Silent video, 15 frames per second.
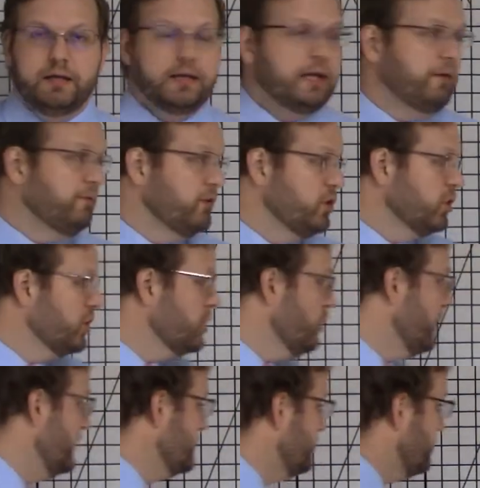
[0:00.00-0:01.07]
If you're
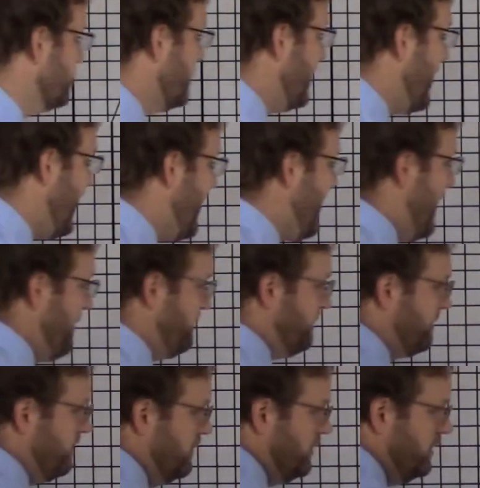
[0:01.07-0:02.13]
going for a
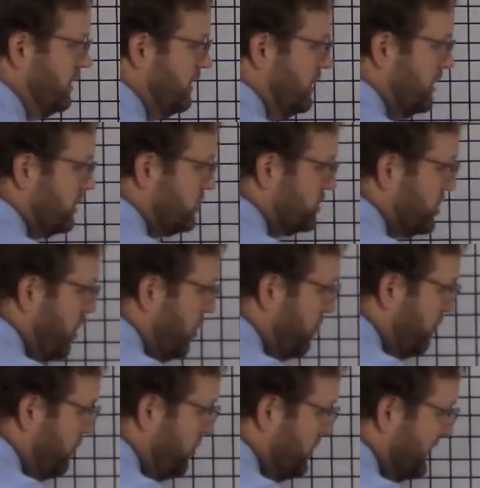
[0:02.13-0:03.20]
half, don't
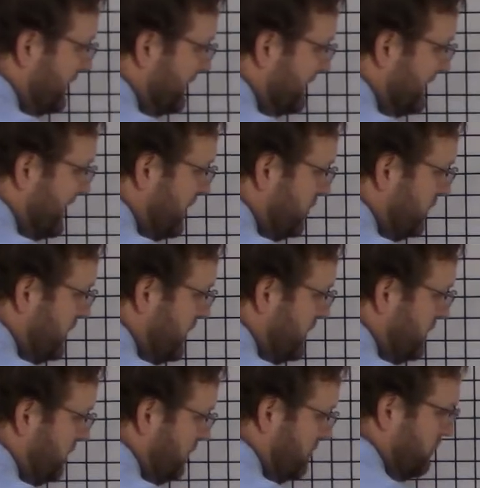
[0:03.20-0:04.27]
put it down
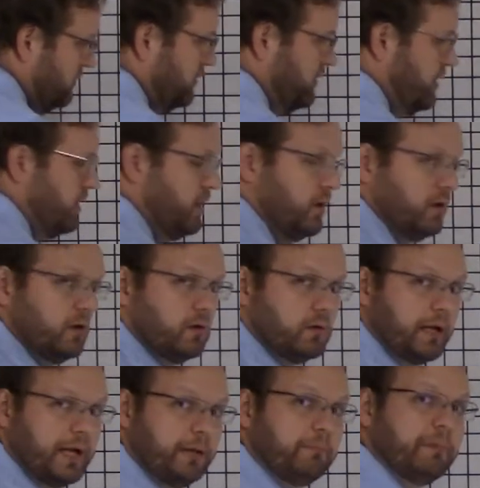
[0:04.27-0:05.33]
here.
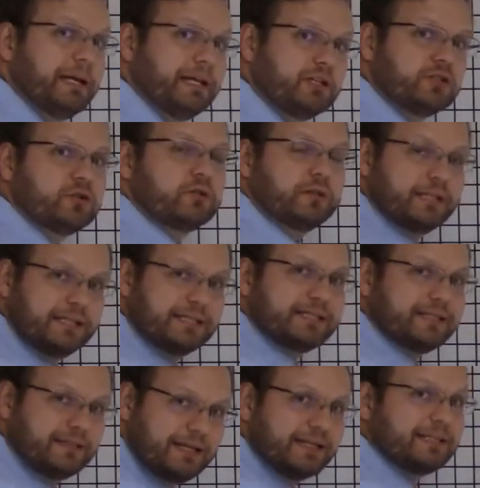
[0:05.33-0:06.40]
Okay? Make sure that
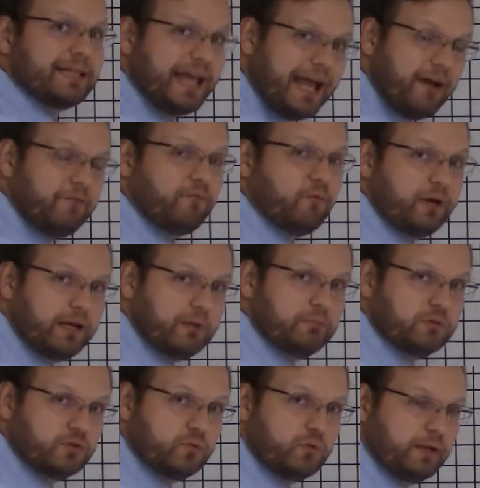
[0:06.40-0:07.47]
it's halfway in
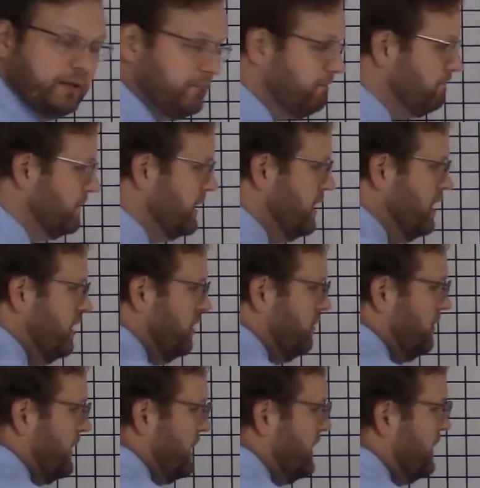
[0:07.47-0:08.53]
between. Okay?